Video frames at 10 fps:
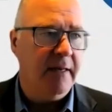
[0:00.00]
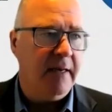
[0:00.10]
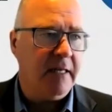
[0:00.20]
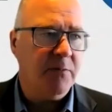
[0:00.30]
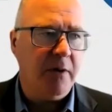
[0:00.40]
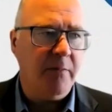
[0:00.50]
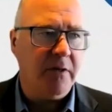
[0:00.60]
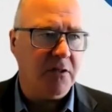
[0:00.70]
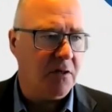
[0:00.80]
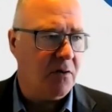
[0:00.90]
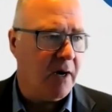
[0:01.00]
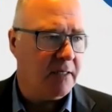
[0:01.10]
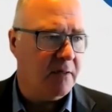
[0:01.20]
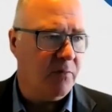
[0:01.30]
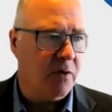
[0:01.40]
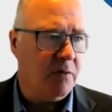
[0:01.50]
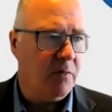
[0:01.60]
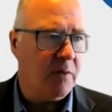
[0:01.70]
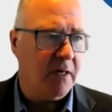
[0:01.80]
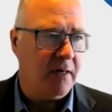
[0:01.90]
And that's pretty much across the board when
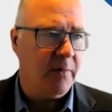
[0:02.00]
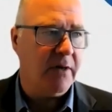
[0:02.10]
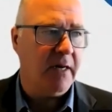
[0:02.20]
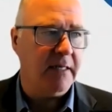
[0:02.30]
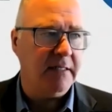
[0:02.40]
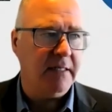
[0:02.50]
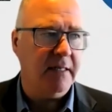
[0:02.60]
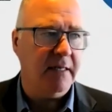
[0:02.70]
we talk about IT,